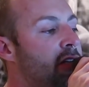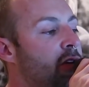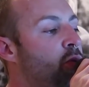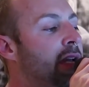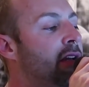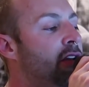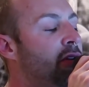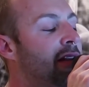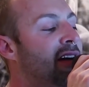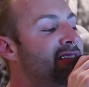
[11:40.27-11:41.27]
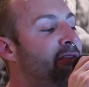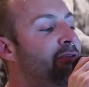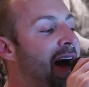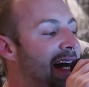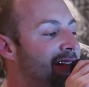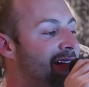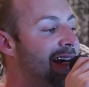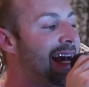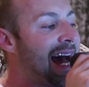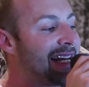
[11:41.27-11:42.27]
So we can utilize fat
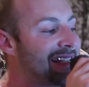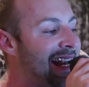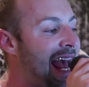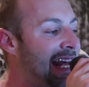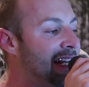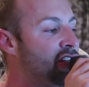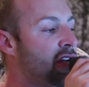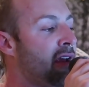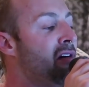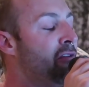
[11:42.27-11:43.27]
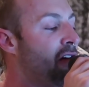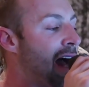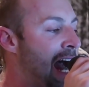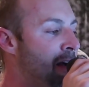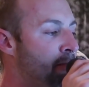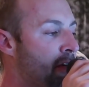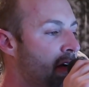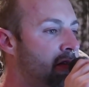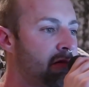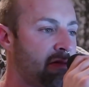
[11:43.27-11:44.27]
as an energy for
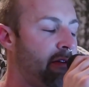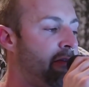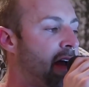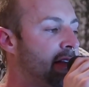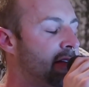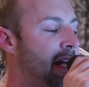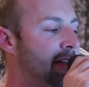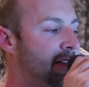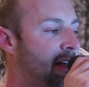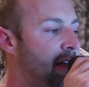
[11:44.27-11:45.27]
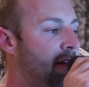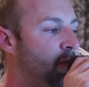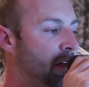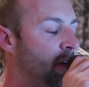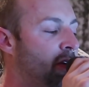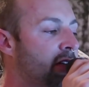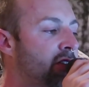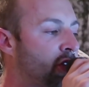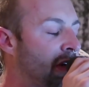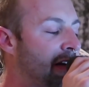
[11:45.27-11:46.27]
output. Fantastic. We don't want to
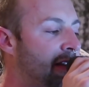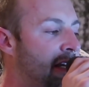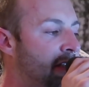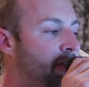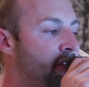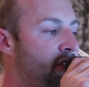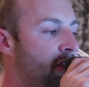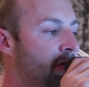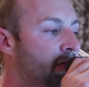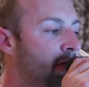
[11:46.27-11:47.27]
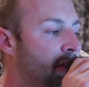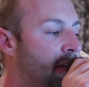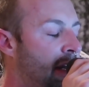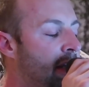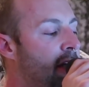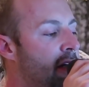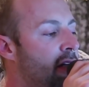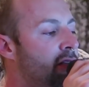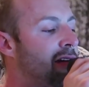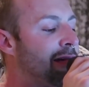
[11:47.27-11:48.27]
store it, that's for sure. Okay,
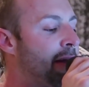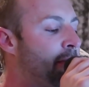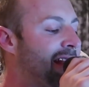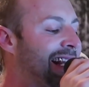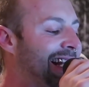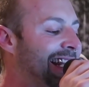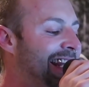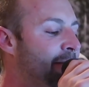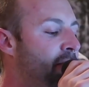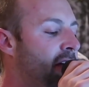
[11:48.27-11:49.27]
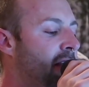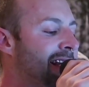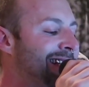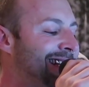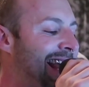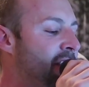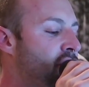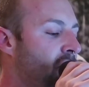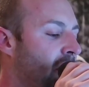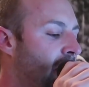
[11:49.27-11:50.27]
so remember the clean burn,
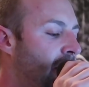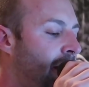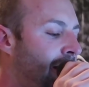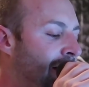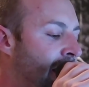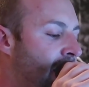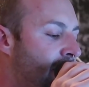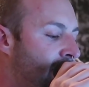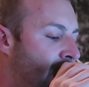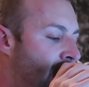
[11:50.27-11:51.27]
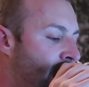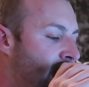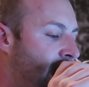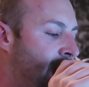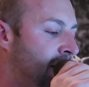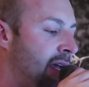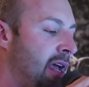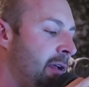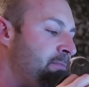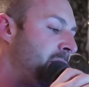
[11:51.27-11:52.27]
essential three times a
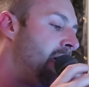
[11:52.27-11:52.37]
day.